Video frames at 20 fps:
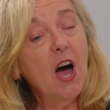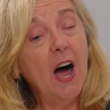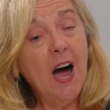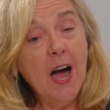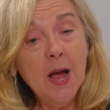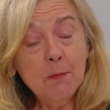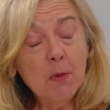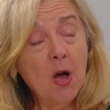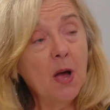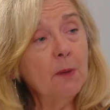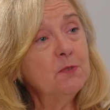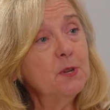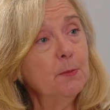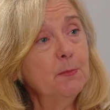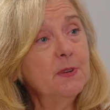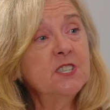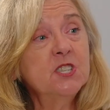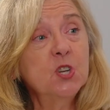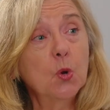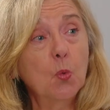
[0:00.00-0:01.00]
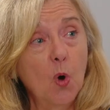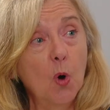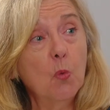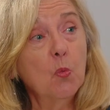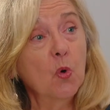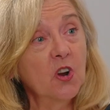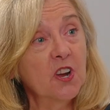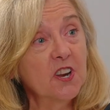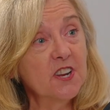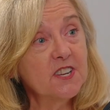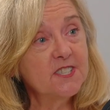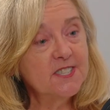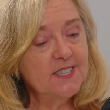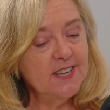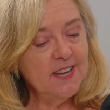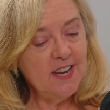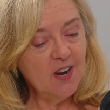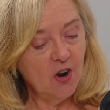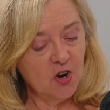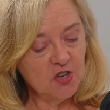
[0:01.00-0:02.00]
I'm optimistic what we're going to
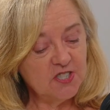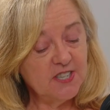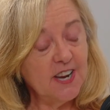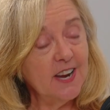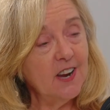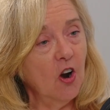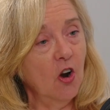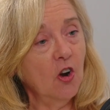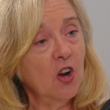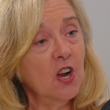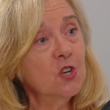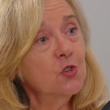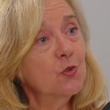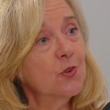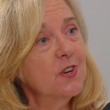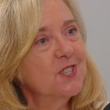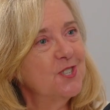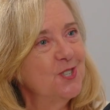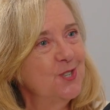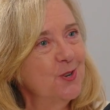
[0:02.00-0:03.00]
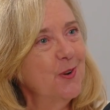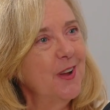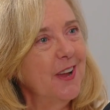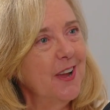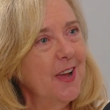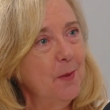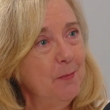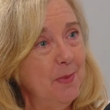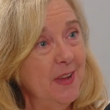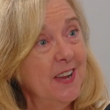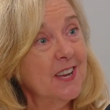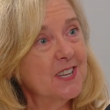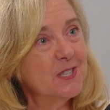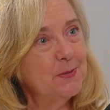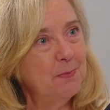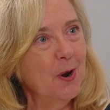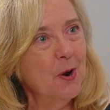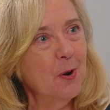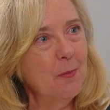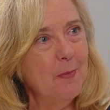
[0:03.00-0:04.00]
see. Our country is doing a big
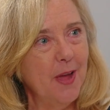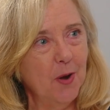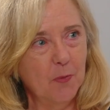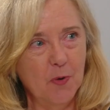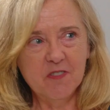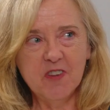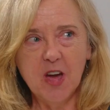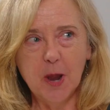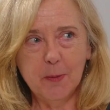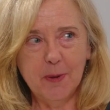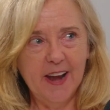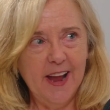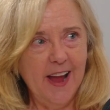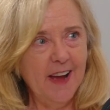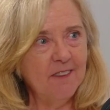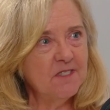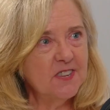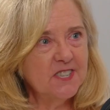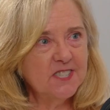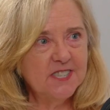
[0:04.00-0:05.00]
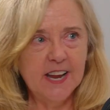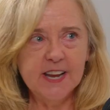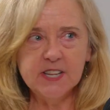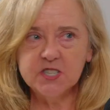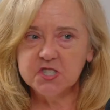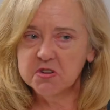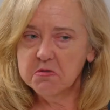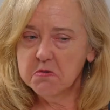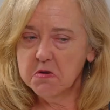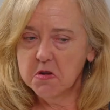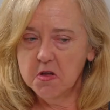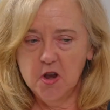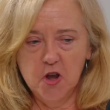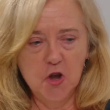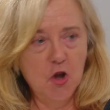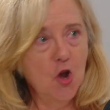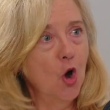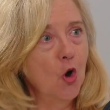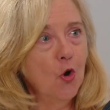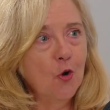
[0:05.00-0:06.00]
experiment. got about half the states,
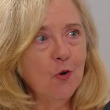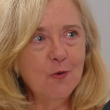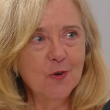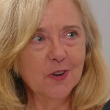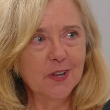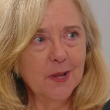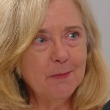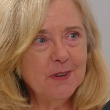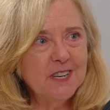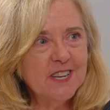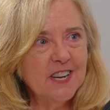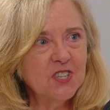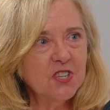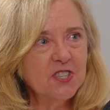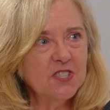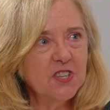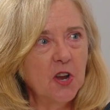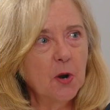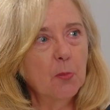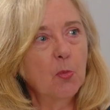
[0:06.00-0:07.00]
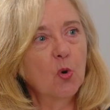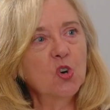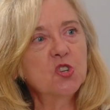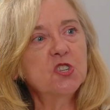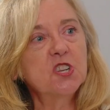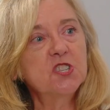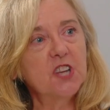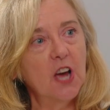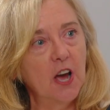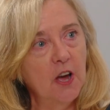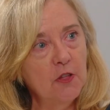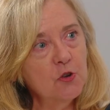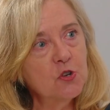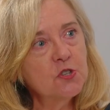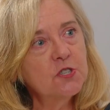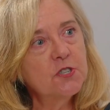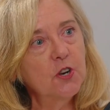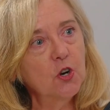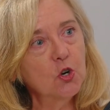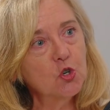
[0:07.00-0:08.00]
no limitations on abortions,
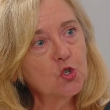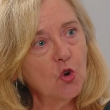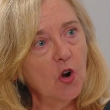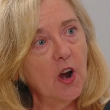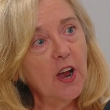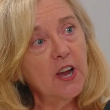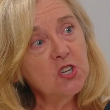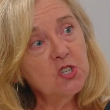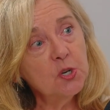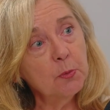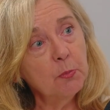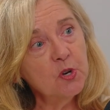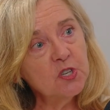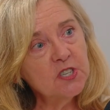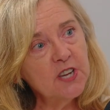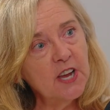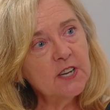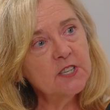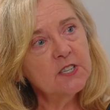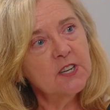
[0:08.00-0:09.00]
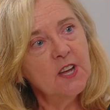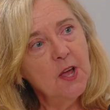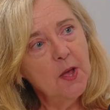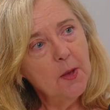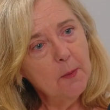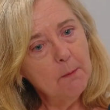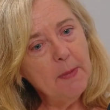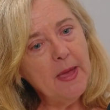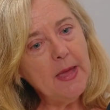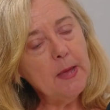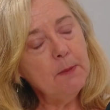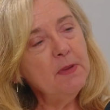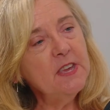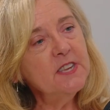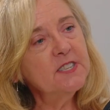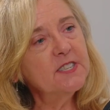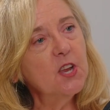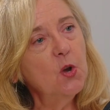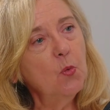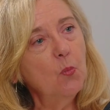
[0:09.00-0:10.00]
others that are trying to protect
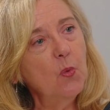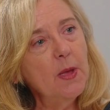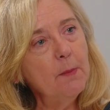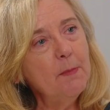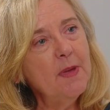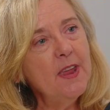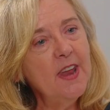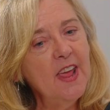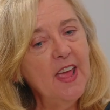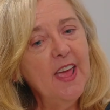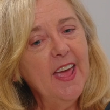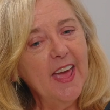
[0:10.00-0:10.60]
babies and women.